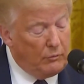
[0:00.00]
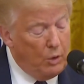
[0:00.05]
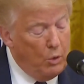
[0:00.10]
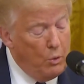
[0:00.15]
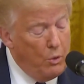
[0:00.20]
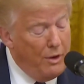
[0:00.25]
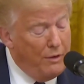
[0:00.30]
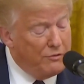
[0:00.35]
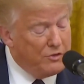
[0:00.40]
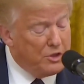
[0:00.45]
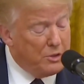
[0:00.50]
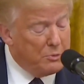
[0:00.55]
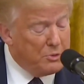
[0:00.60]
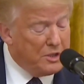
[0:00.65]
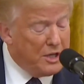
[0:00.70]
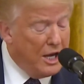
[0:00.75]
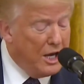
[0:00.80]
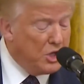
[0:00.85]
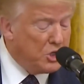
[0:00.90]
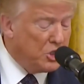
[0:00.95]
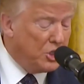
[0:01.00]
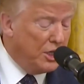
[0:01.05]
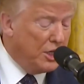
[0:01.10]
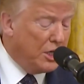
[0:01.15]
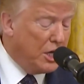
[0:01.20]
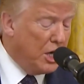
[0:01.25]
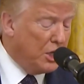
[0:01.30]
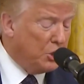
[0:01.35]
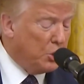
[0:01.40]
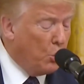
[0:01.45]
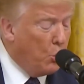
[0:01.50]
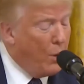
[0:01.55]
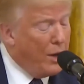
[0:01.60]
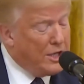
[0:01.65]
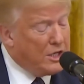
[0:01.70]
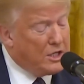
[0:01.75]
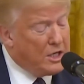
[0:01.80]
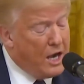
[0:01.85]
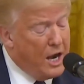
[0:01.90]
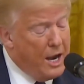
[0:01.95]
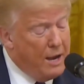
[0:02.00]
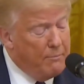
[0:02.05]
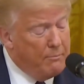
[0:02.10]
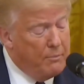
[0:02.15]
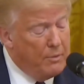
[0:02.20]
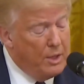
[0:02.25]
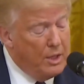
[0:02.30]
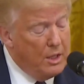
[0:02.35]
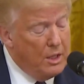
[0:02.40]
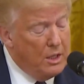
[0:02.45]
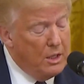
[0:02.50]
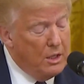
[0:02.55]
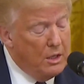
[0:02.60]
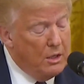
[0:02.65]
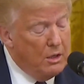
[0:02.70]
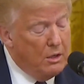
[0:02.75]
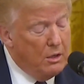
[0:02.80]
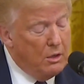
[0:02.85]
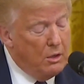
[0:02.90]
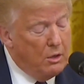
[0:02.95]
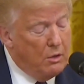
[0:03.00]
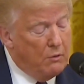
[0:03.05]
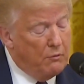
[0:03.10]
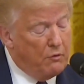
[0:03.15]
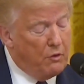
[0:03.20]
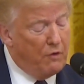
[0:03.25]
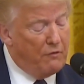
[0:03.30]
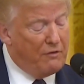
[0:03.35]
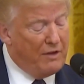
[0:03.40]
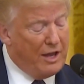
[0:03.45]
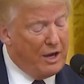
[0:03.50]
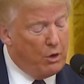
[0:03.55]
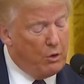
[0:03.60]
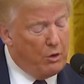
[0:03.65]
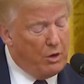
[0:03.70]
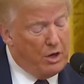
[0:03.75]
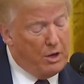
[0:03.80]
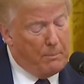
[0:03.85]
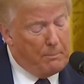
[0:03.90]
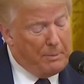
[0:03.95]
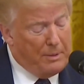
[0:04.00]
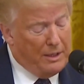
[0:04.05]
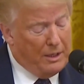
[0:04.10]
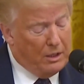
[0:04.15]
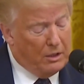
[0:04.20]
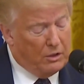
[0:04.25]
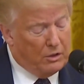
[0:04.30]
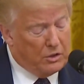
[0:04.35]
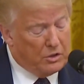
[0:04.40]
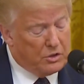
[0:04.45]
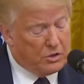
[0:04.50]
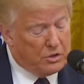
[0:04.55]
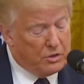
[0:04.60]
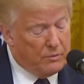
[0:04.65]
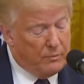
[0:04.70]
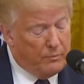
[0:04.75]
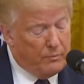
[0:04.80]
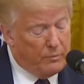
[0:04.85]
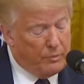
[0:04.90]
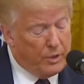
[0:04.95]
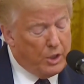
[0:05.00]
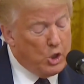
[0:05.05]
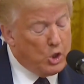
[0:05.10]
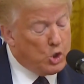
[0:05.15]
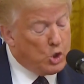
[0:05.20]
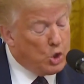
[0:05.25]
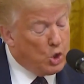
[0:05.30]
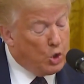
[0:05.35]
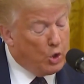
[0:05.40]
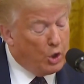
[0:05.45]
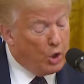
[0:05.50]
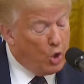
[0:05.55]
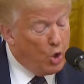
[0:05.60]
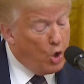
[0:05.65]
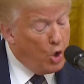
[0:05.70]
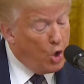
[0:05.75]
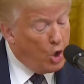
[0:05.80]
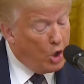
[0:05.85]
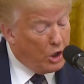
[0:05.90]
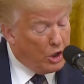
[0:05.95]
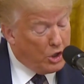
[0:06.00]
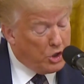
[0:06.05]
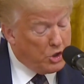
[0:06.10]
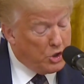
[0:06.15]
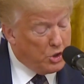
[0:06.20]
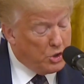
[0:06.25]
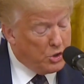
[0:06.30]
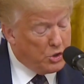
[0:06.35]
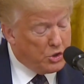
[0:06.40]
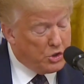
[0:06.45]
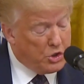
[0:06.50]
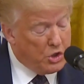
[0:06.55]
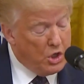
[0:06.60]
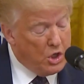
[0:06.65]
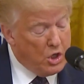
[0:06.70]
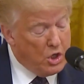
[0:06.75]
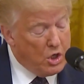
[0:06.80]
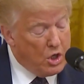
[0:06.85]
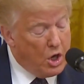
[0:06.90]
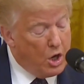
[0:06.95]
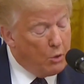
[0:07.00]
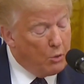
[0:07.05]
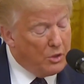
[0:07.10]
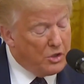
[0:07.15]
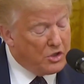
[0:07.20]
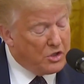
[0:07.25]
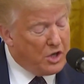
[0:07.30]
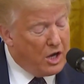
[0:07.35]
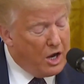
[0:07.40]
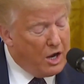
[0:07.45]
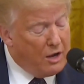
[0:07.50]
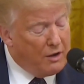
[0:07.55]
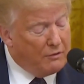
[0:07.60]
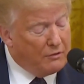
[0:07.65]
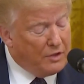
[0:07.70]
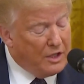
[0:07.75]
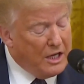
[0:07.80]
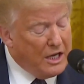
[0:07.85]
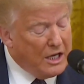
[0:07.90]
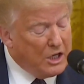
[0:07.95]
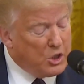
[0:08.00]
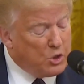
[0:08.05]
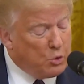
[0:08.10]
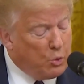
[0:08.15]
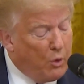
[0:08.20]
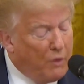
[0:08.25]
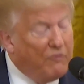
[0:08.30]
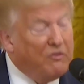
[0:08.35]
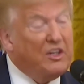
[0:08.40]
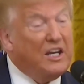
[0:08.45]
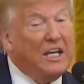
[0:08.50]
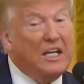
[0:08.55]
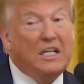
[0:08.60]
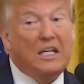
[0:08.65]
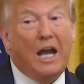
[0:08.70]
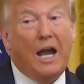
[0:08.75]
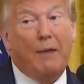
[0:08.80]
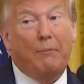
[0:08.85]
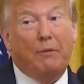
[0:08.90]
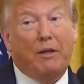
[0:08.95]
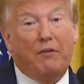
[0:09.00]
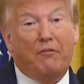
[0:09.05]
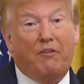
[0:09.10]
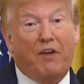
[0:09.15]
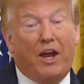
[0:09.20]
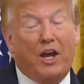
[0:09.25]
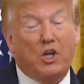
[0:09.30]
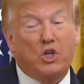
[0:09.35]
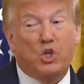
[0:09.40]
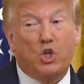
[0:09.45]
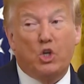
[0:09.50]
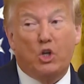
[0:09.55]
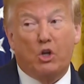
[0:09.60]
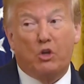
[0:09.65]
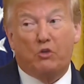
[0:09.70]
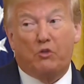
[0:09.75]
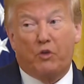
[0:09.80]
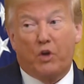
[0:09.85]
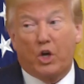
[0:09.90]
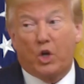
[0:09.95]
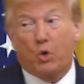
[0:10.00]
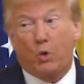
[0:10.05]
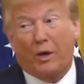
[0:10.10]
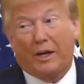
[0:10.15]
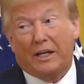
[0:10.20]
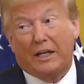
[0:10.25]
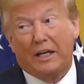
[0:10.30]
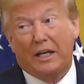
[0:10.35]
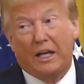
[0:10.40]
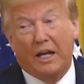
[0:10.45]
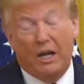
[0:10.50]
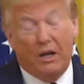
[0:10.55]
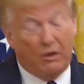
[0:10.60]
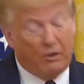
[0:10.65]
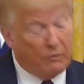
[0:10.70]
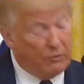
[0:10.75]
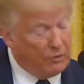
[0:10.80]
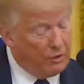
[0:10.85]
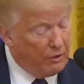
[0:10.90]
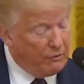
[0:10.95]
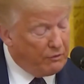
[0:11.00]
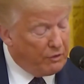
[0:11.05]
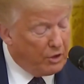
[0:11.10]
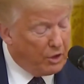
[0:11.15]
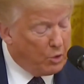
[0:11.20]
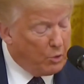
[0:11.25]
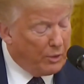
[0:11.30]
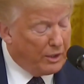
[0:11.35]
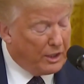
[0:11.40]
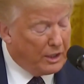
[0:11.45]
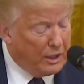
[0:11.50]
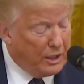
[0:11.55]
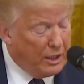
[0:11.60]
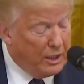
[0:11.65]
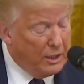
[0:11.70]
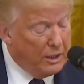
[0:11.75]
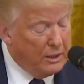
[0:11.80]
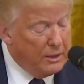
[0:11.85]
We have substantially cut the wait time for veteran appeals, ensuring all issues are resolved in a swift and timely fashion. It goes very quickly now, very, very quickly.